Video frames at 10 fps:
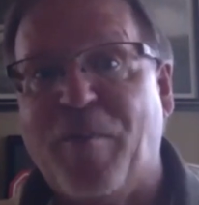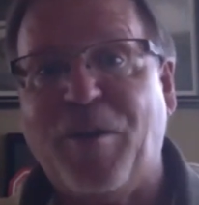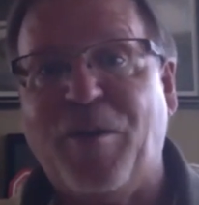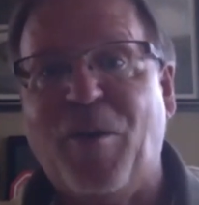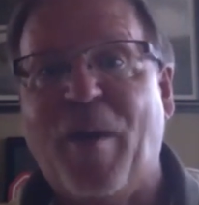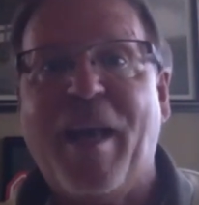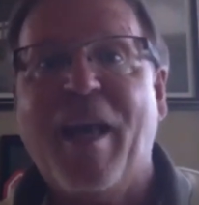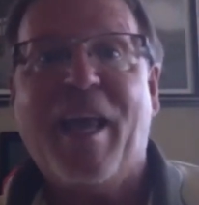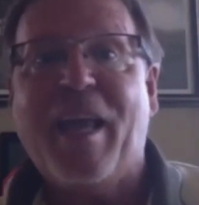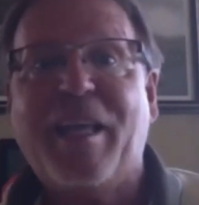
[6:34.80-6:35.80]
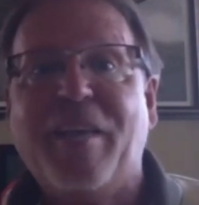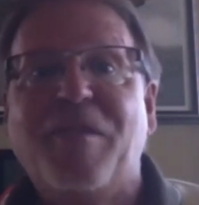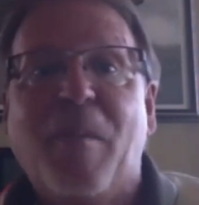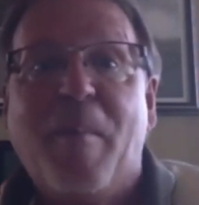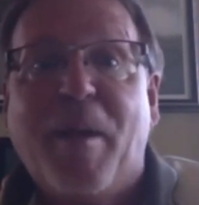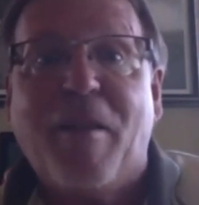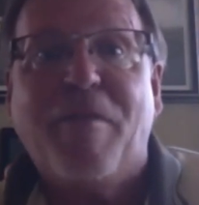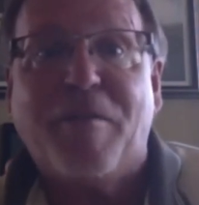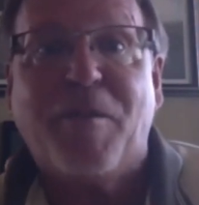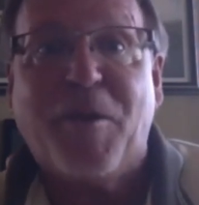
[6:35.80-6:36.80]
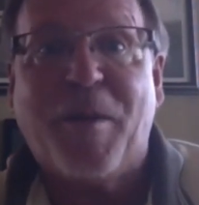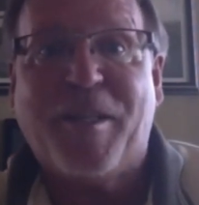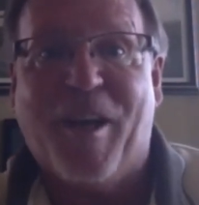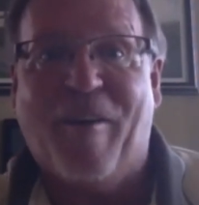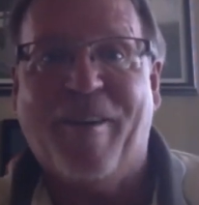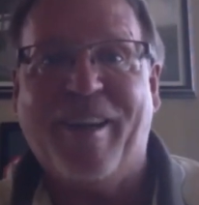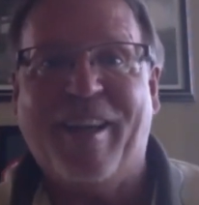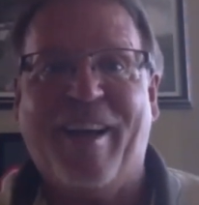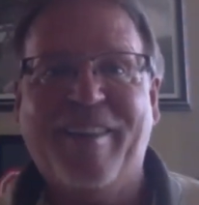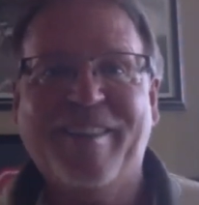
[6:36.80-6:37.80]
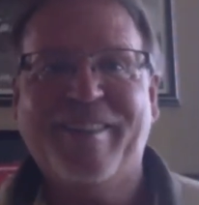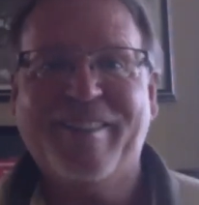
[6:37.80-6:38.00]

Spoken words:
been doing and gives them a benefit for doing so, you know?